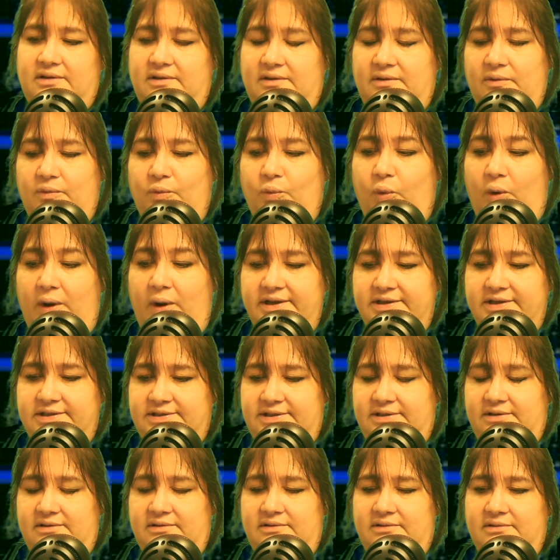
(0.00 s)

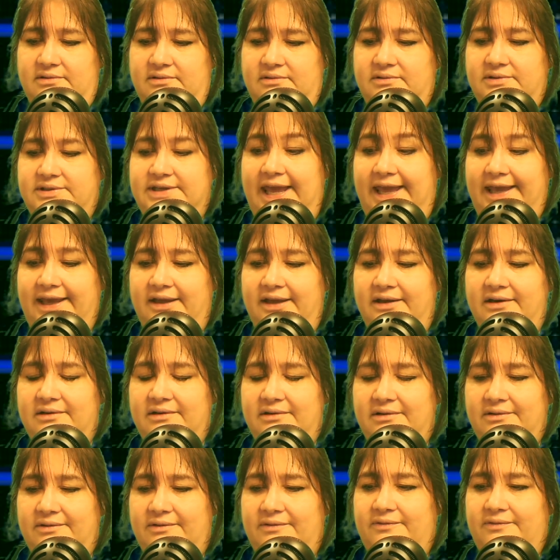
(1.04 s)
was taken
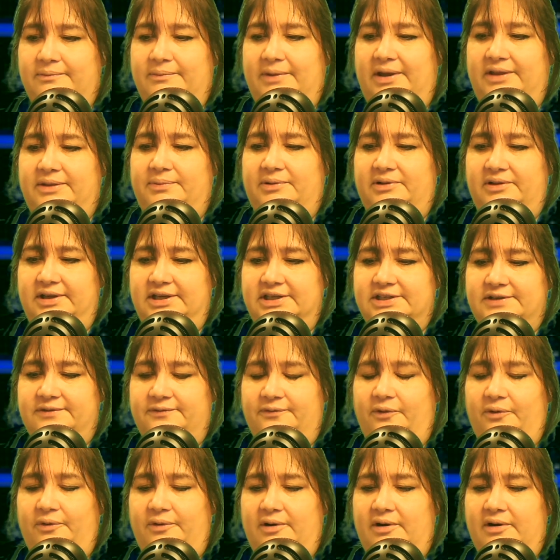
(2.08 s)
by the police
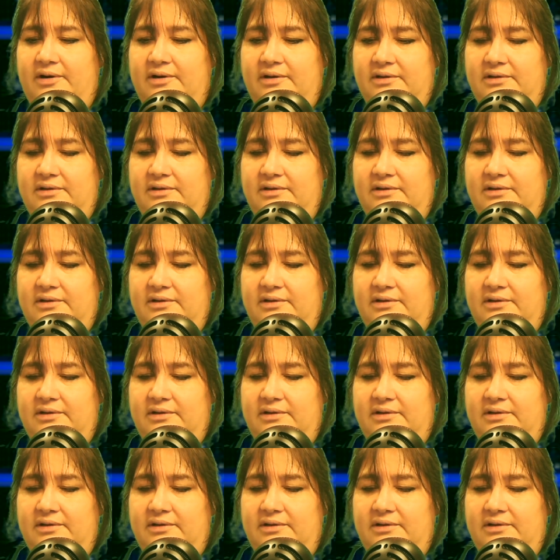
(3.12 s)
for